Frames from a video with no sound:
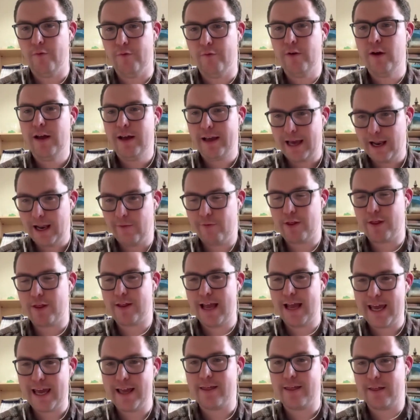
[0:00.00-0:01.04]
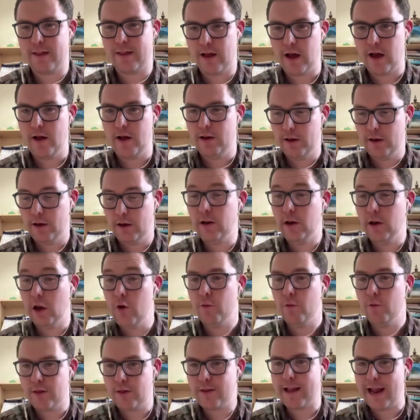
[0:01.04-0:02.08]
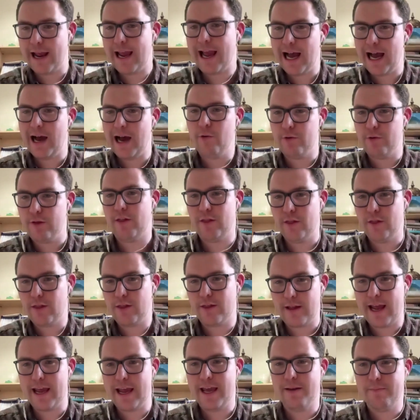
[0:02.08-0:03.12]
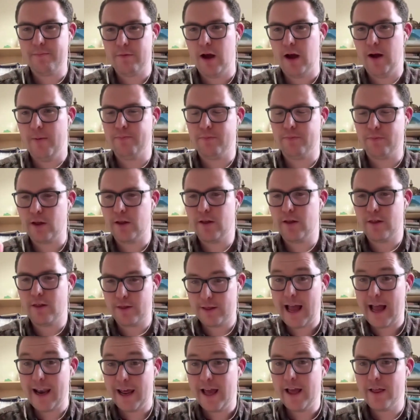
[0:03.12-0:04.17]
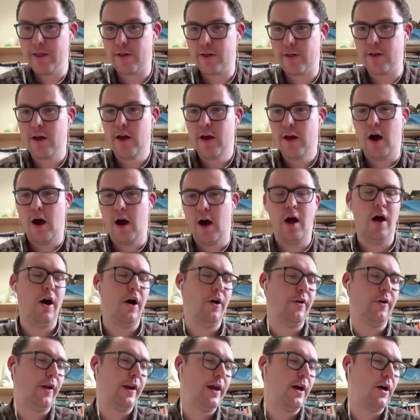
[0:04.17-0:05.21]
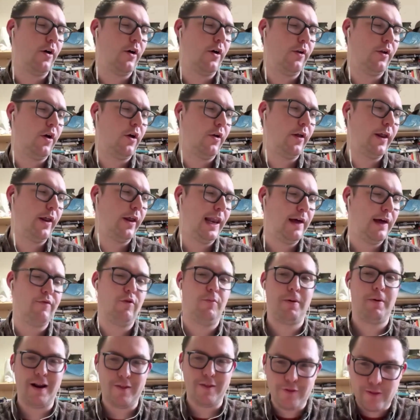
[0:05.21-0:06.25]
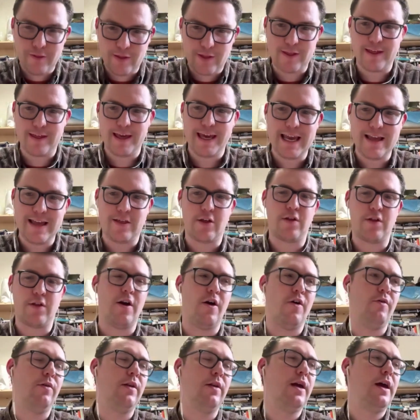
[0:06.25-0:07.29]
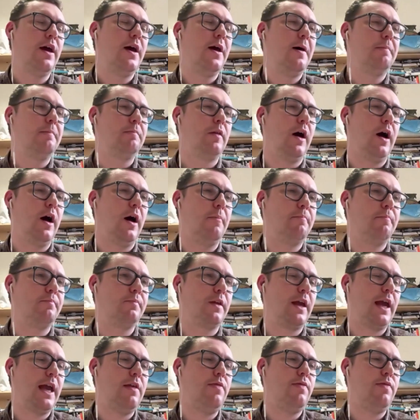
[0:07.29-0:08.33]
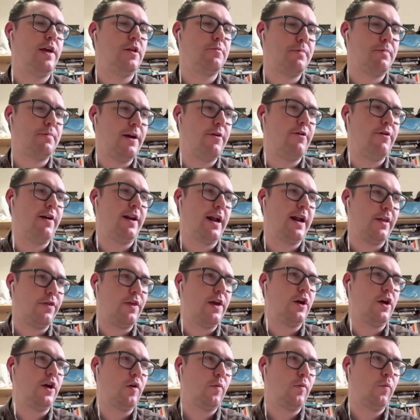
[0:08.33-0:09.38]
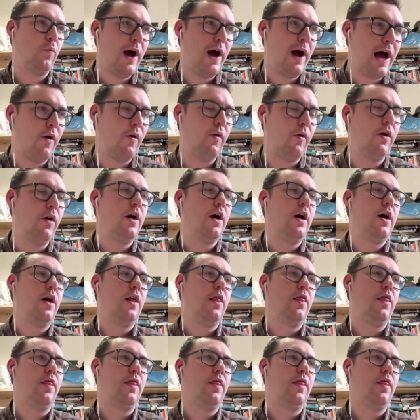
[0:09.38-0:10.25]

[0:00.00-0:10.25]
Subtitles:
of kind of states, low state houses and state senates on any level. But I think the seeds are sown in this period. And I think as well,